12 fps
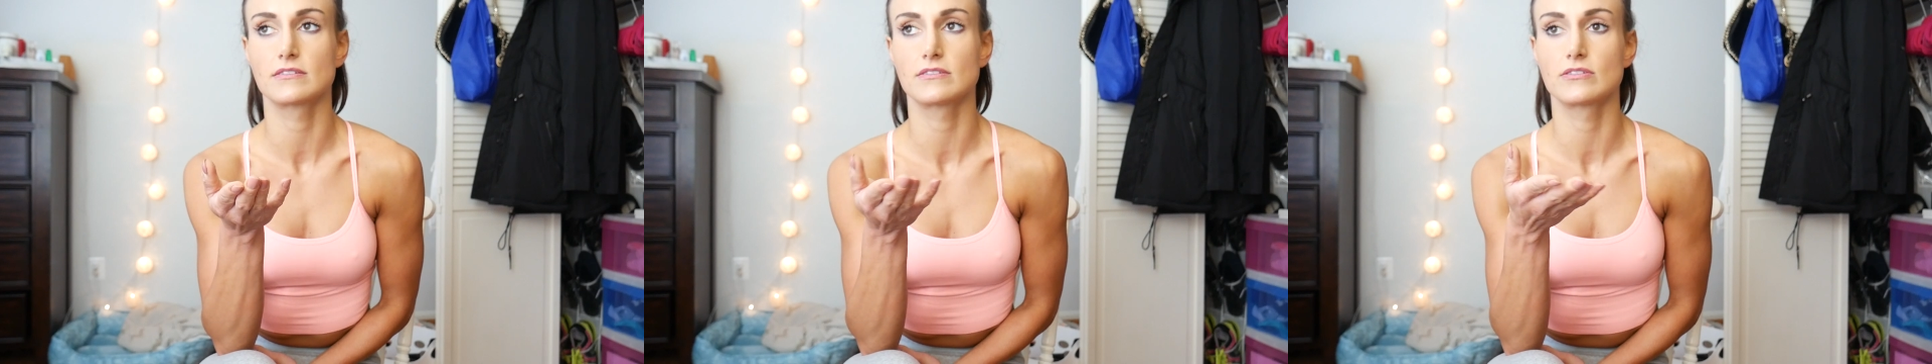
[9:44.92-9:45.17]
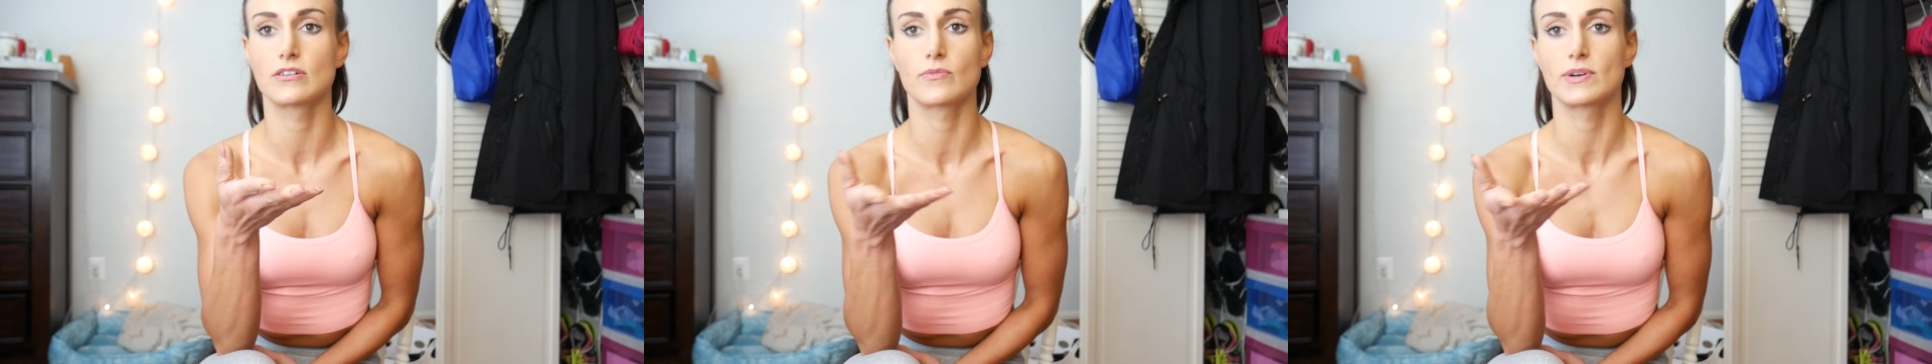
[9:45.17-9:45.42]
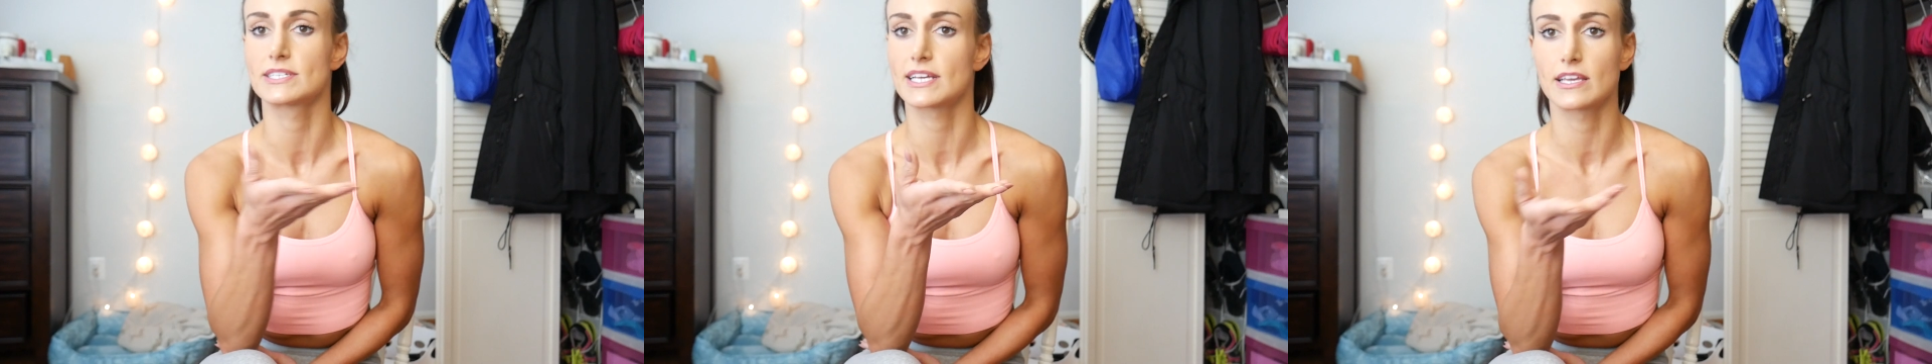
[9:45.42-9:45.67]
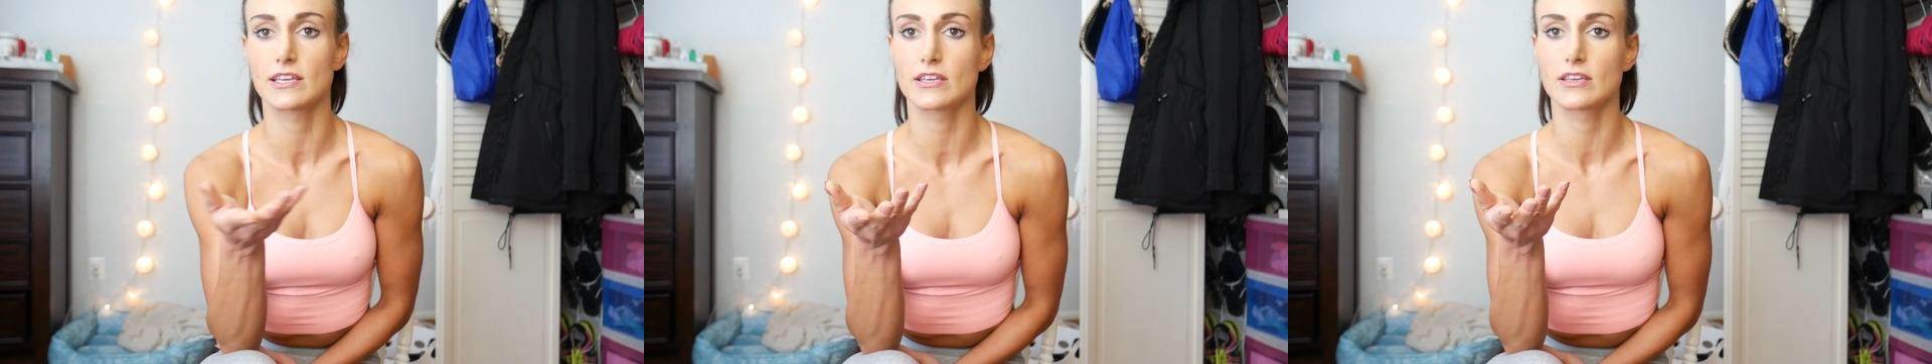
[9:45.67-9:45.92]
one
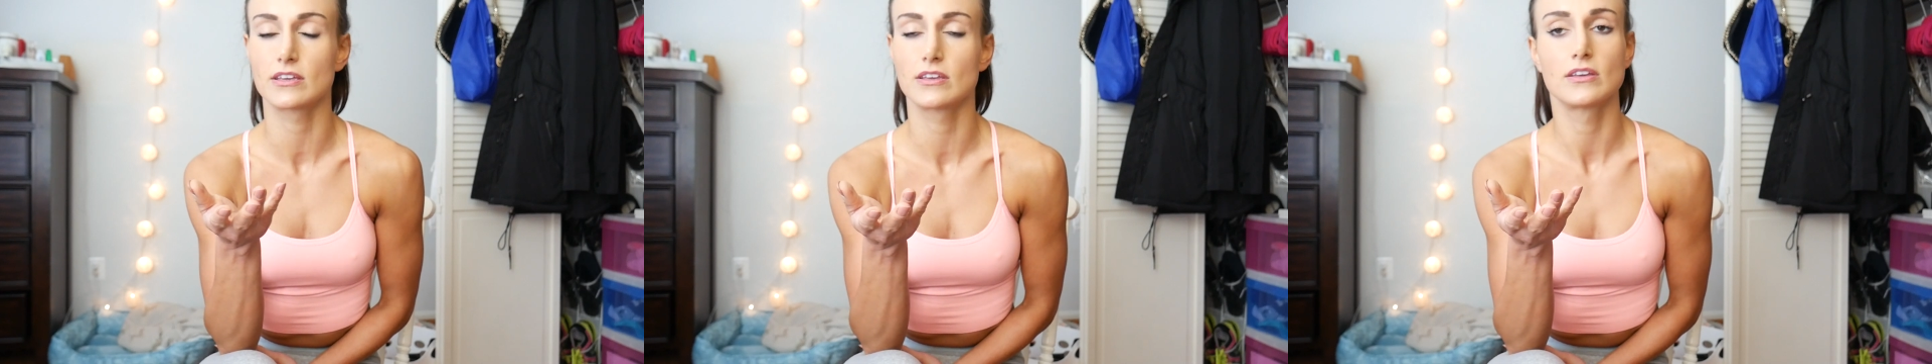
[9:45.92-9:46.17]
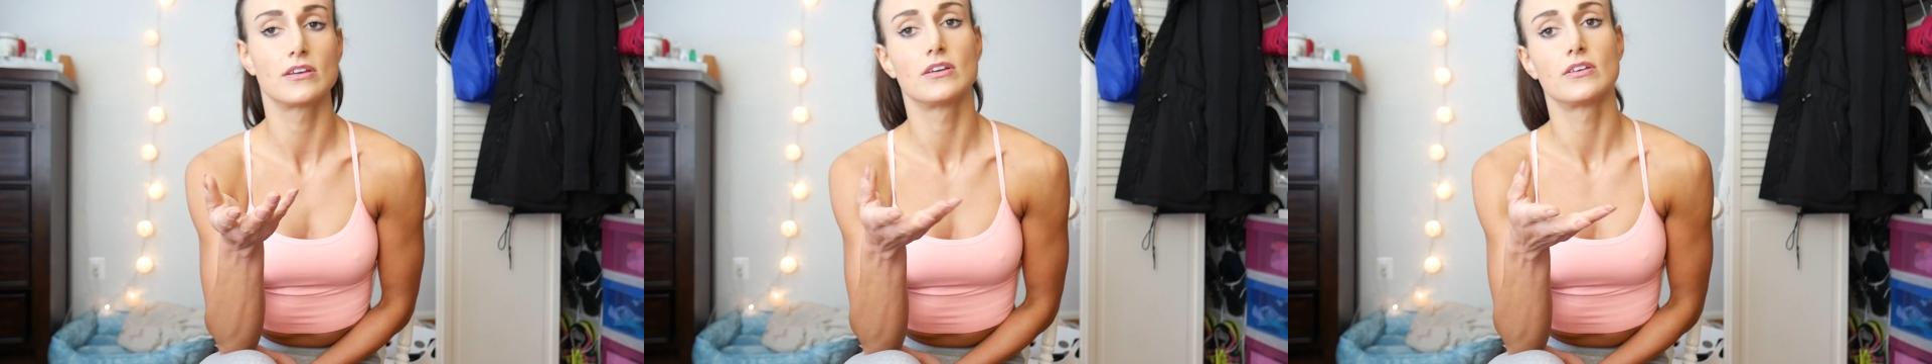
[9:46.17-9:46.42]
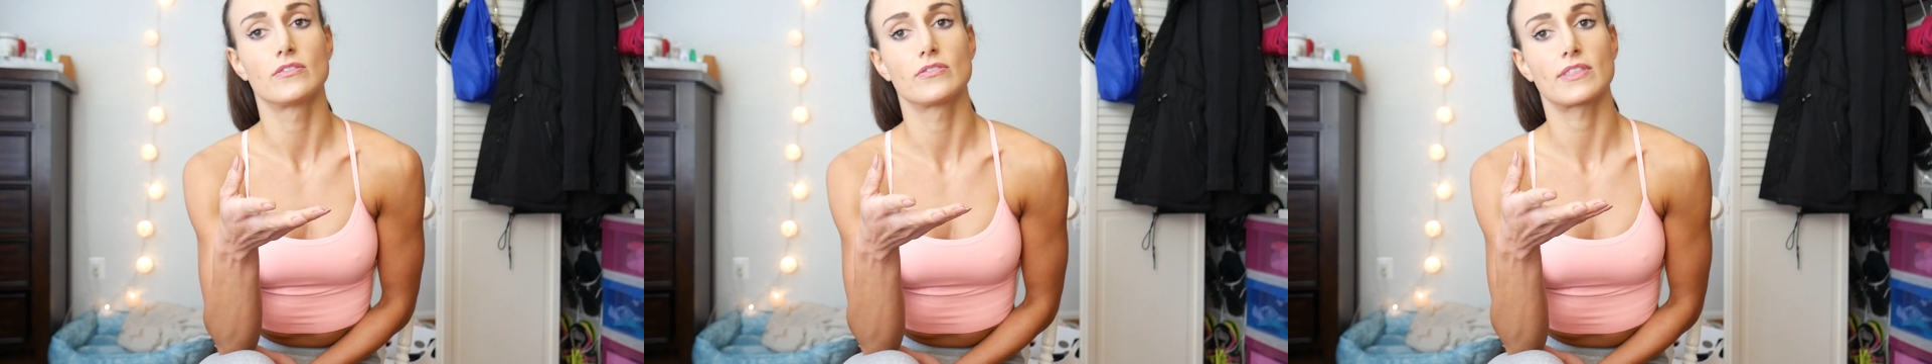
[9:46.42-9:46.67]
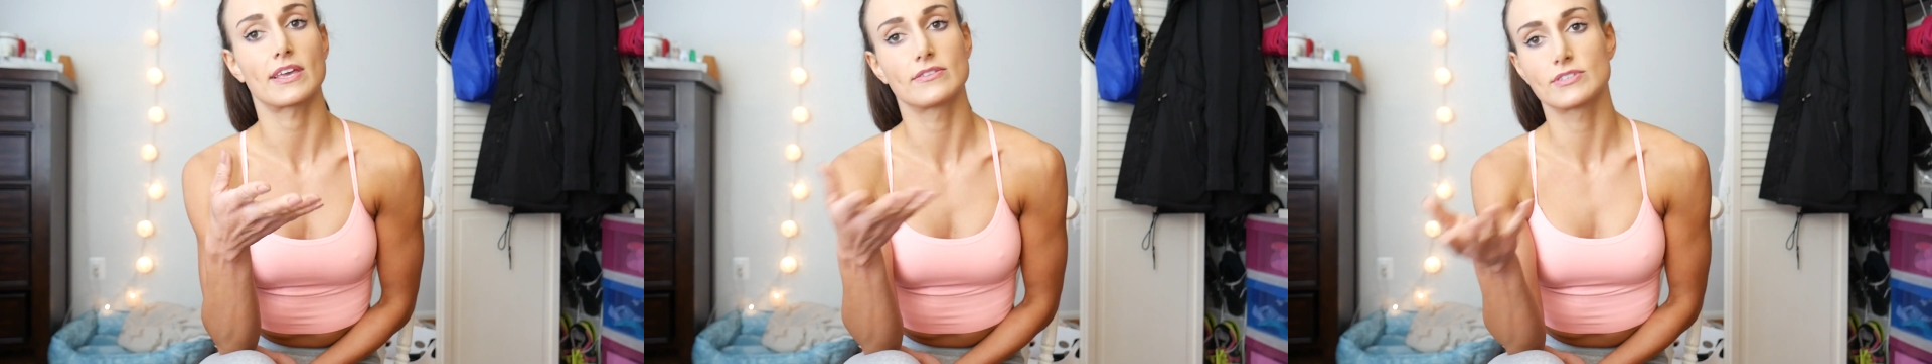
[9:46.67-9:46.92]
day
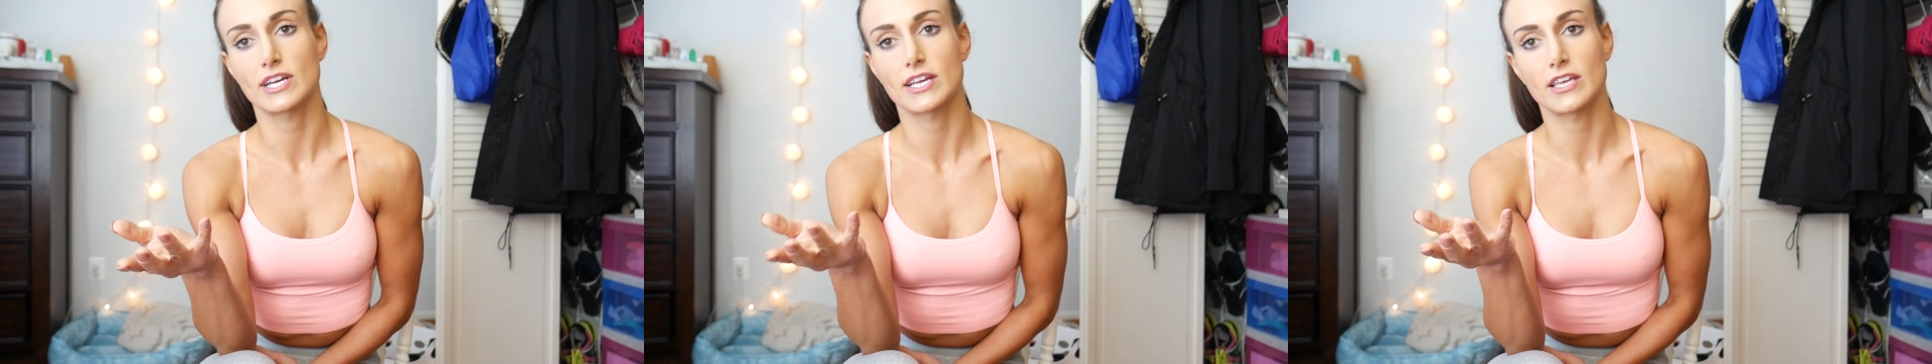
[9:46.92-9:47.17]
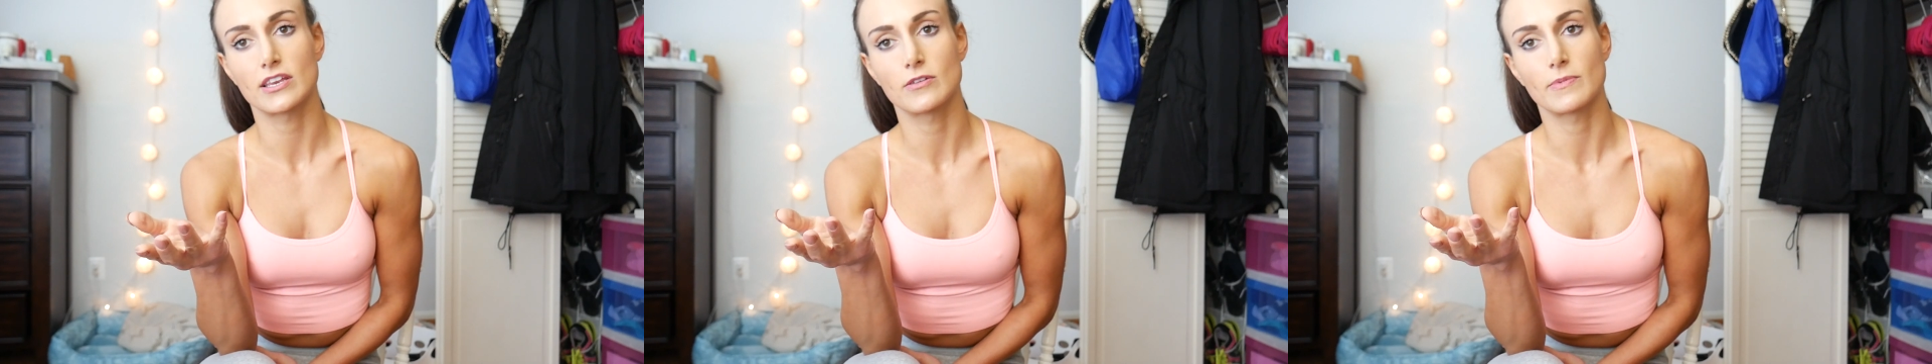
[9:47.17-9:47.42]
that you check in,